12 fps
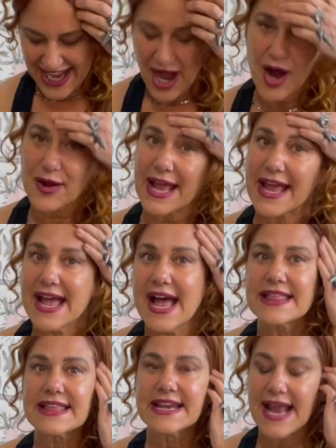Okay,
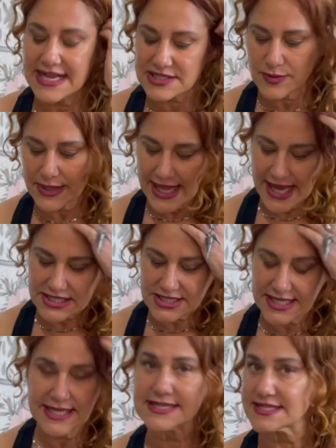the next one
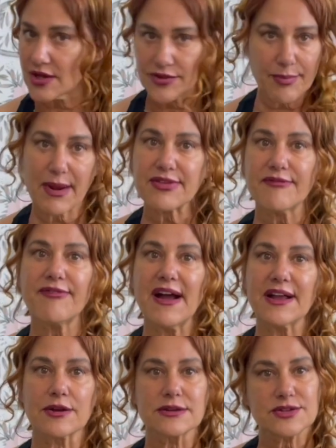actually is still the breath of
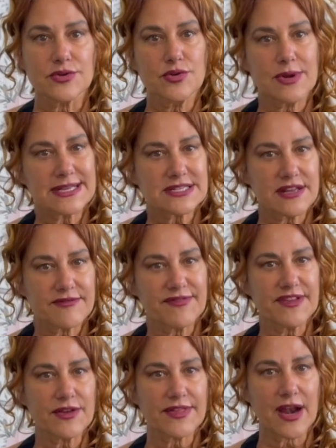fire. So you guys can
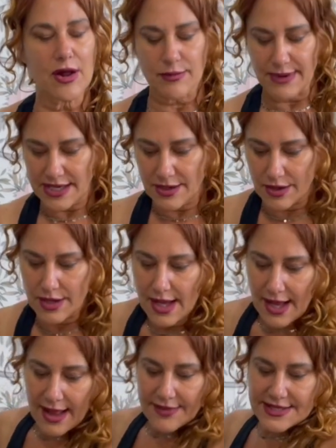feel that all right here.
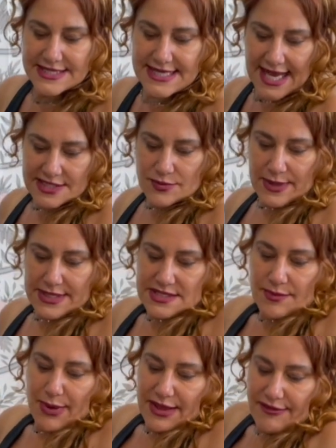This next one is a
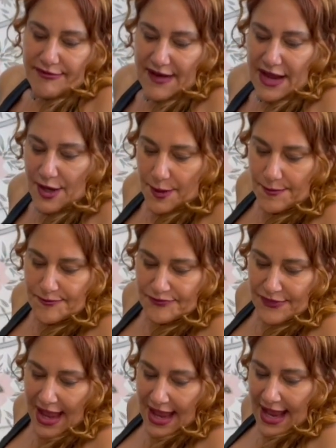breath of fire.
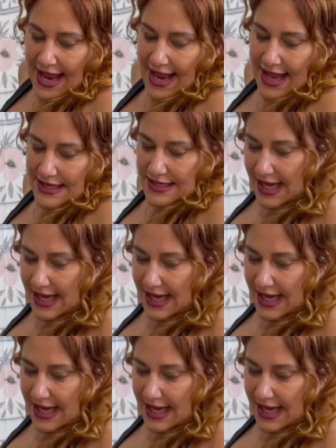And